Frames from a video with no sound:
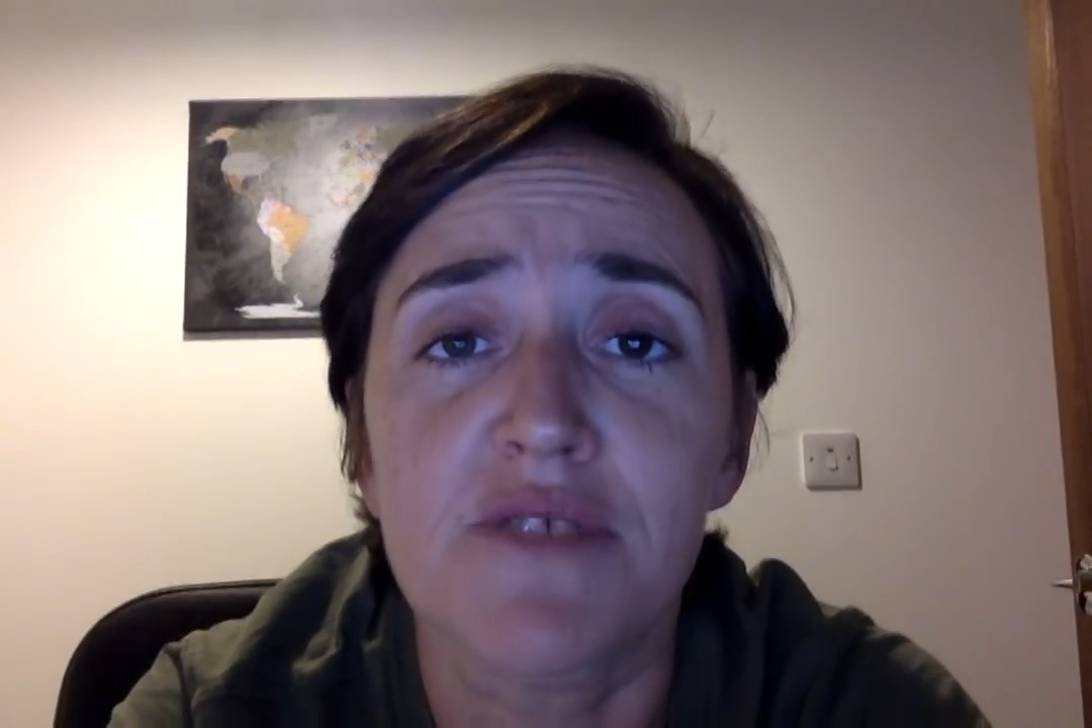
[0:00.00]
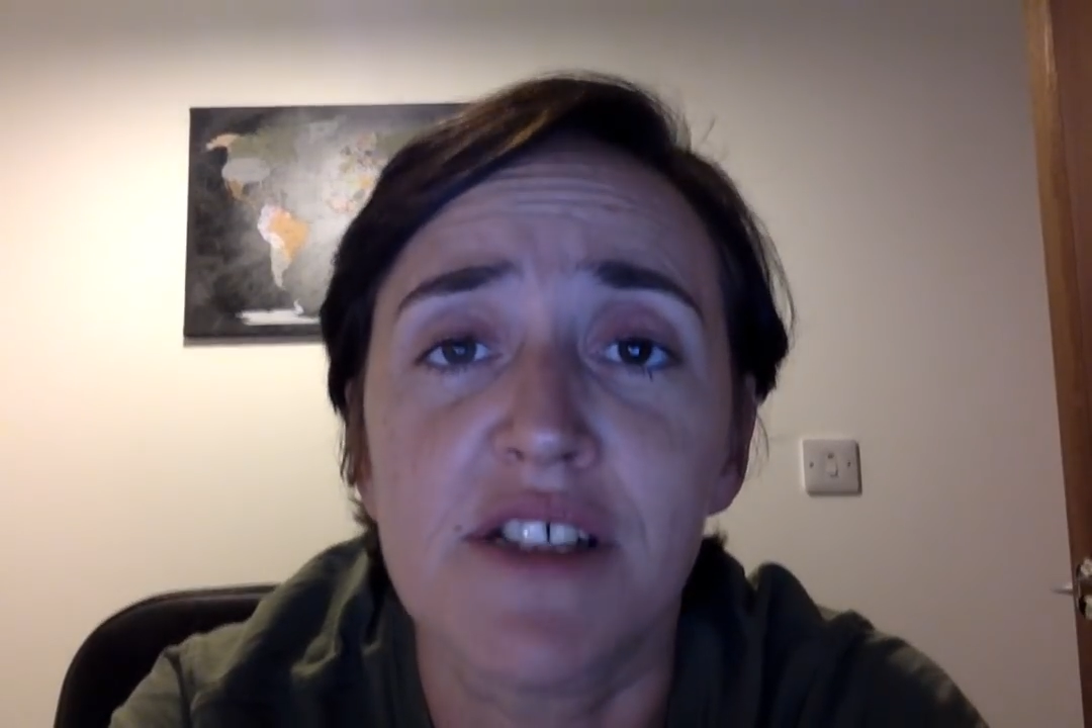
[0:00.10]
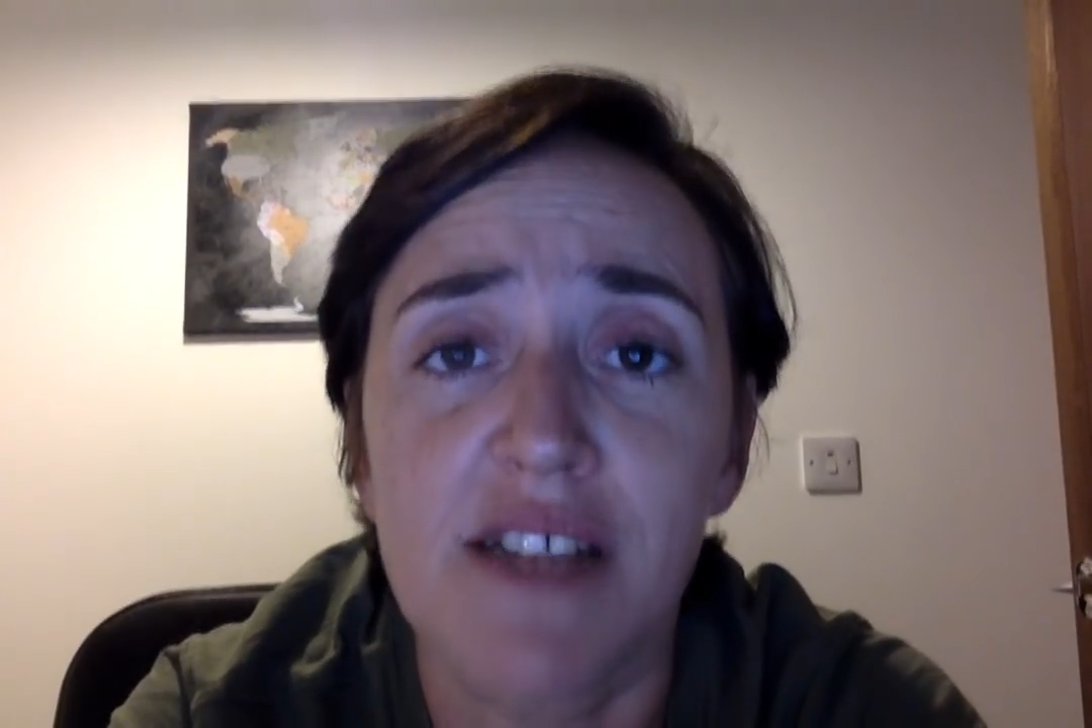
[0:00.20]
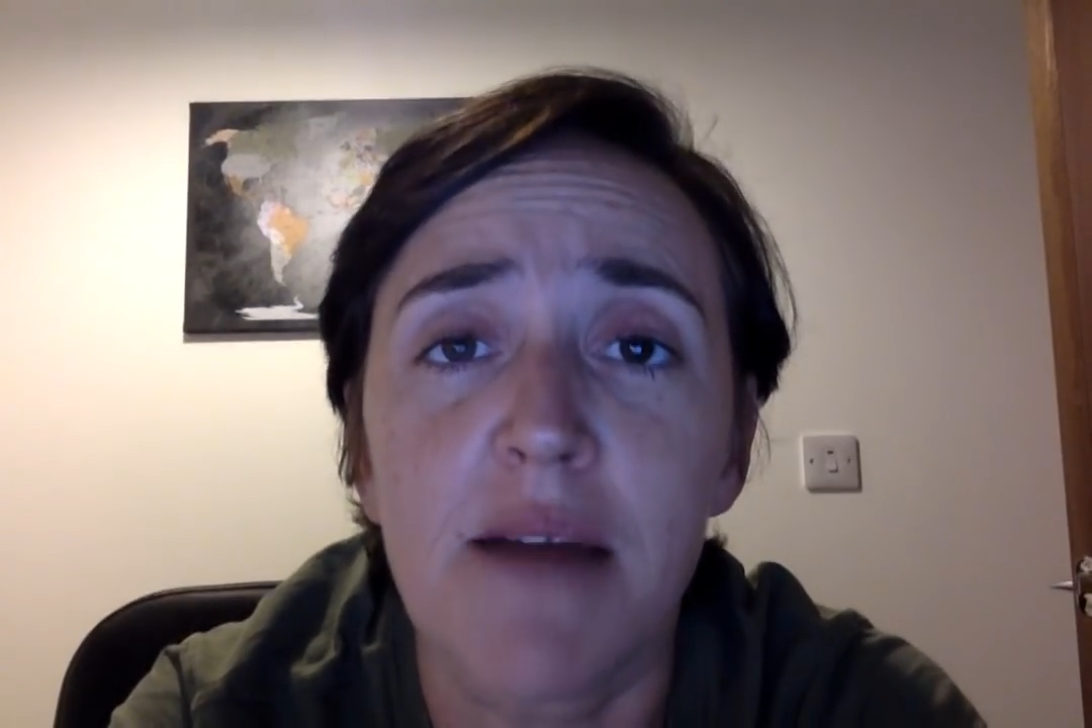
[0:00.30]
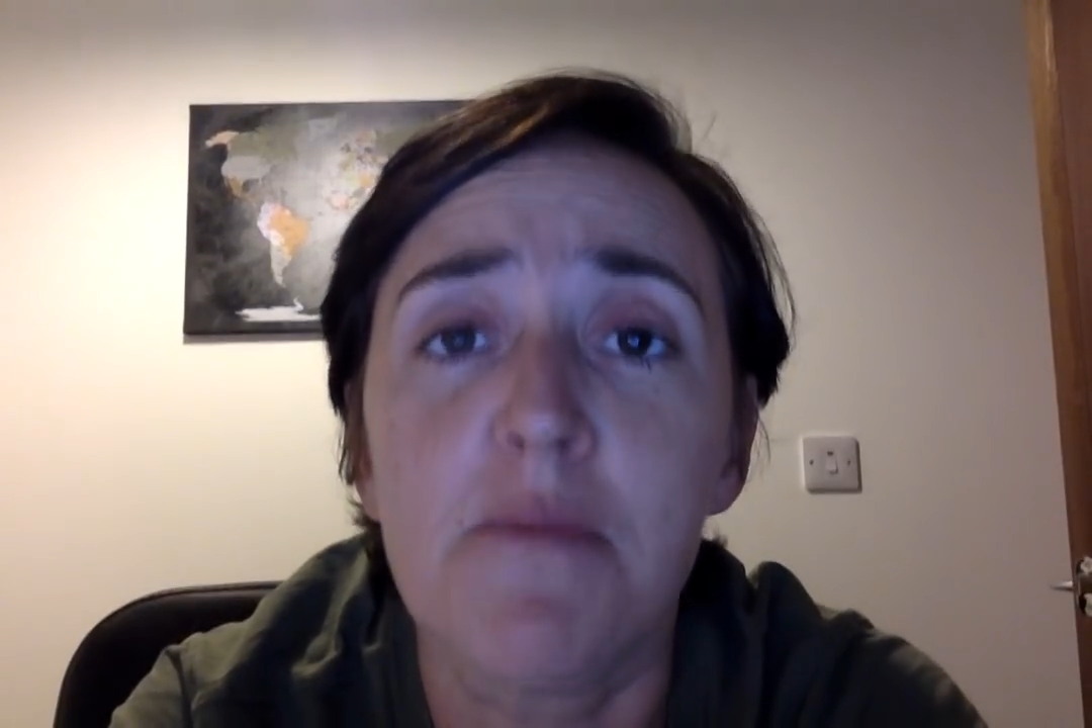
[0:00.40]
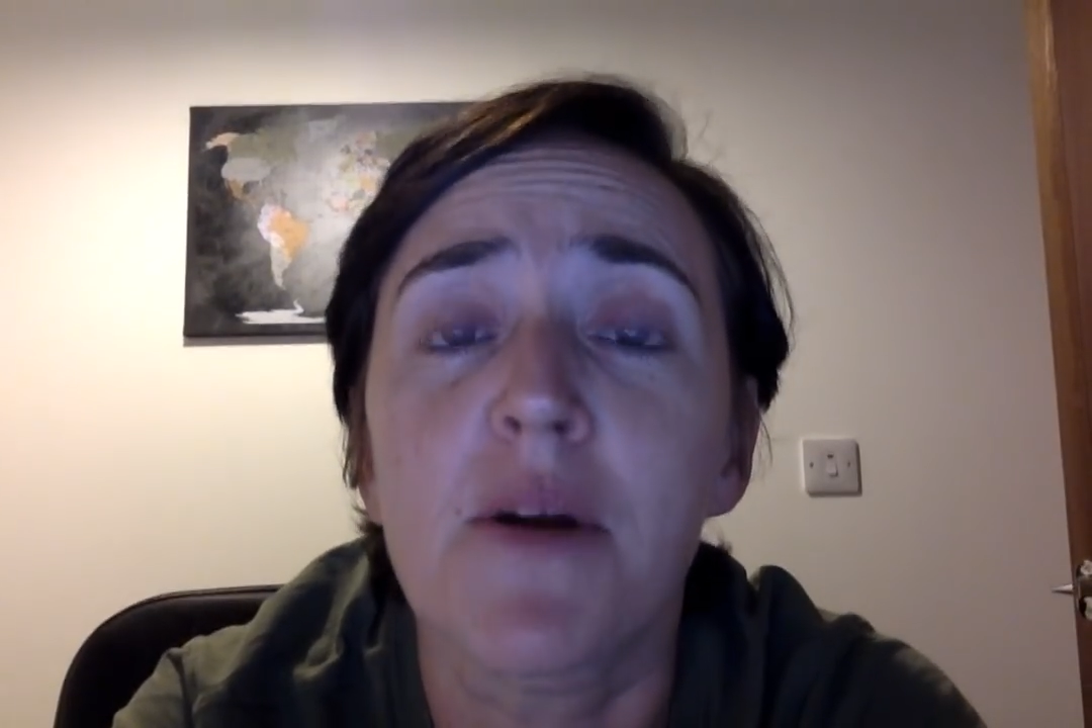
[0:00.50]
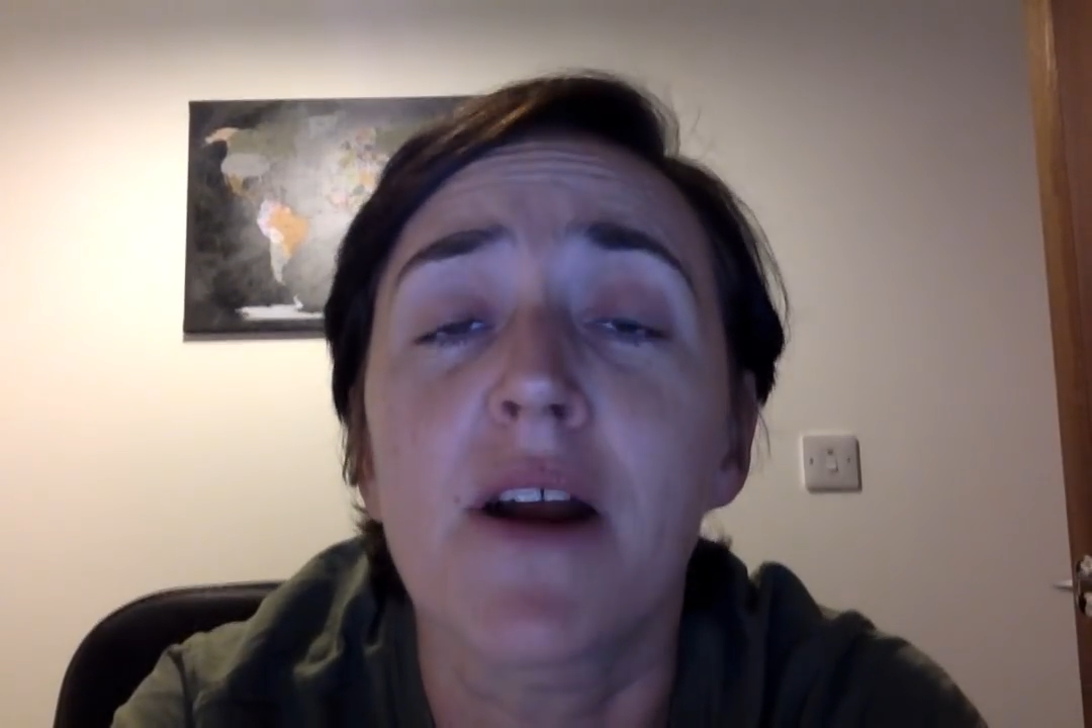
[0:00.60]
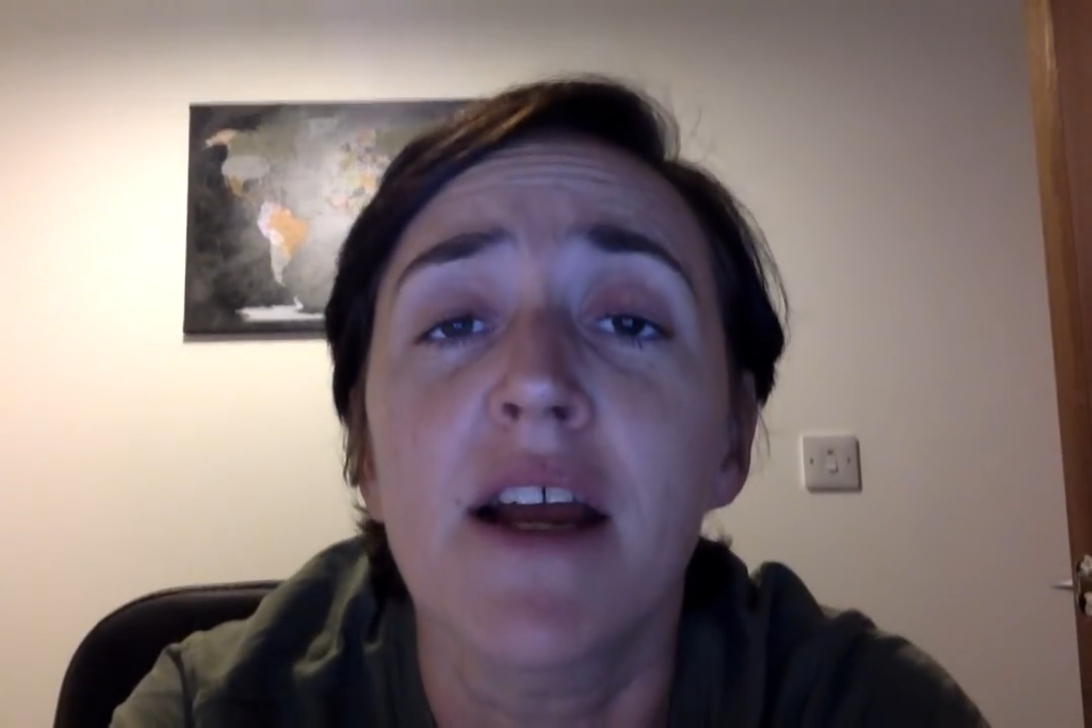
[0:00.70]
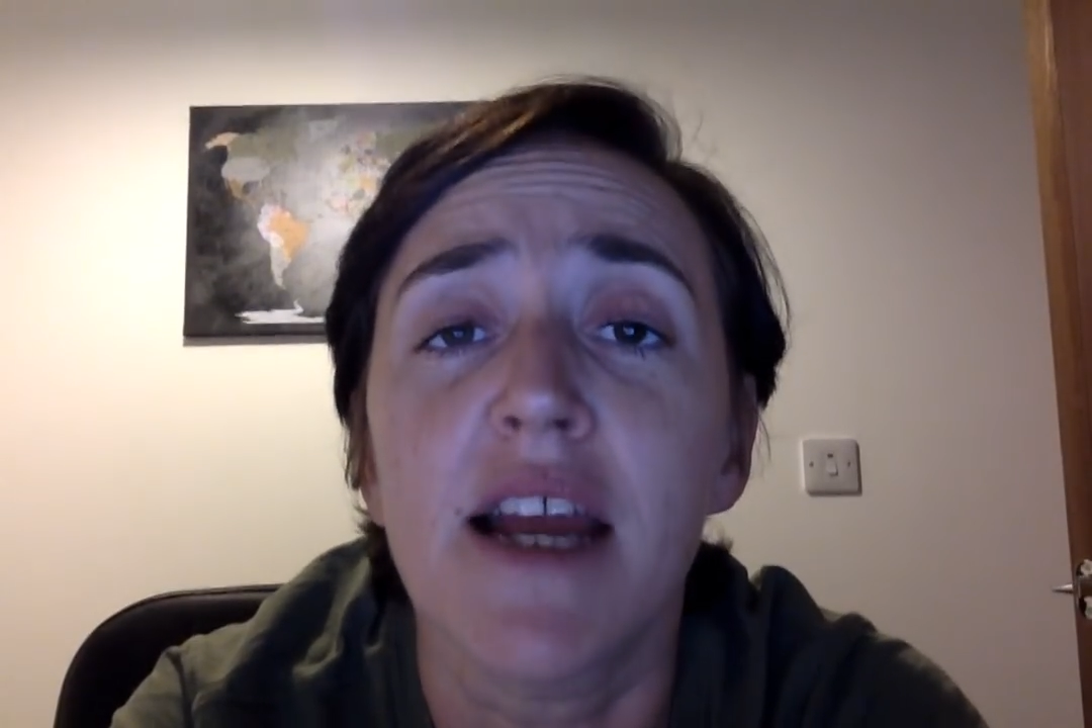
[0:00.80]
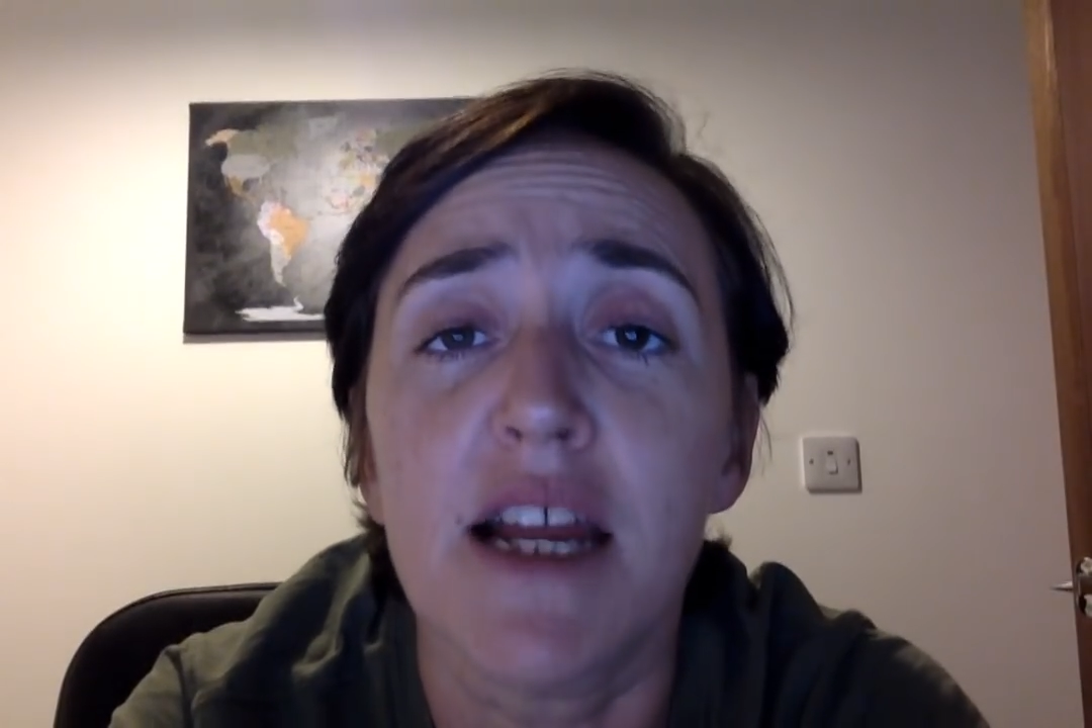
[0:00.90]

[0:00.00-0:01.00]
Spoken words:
December